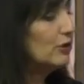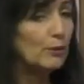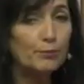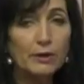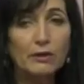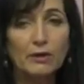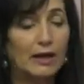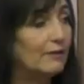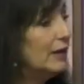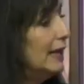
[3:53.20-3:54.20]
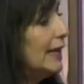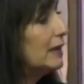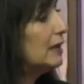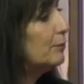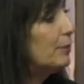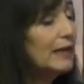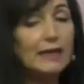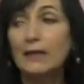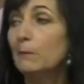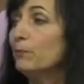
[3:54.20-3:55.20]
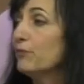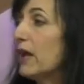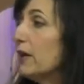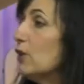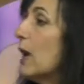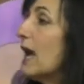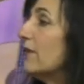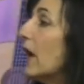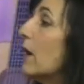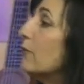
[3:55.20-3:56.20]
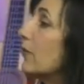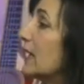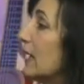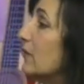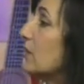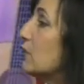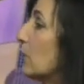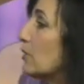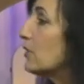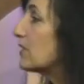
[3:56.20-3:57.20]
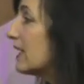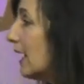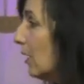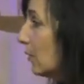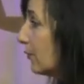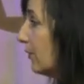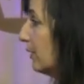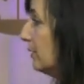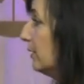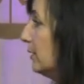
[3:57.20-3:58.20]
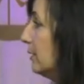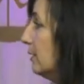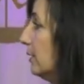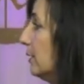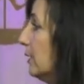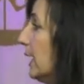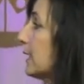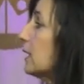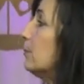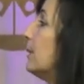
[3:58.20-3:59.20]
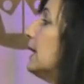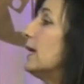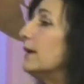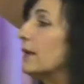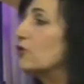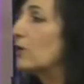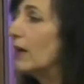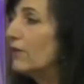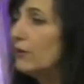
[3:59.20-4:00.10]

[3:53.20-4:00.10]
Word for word: in your prayer life. It could be that you have unforgiveness towards yourself. It could be that you have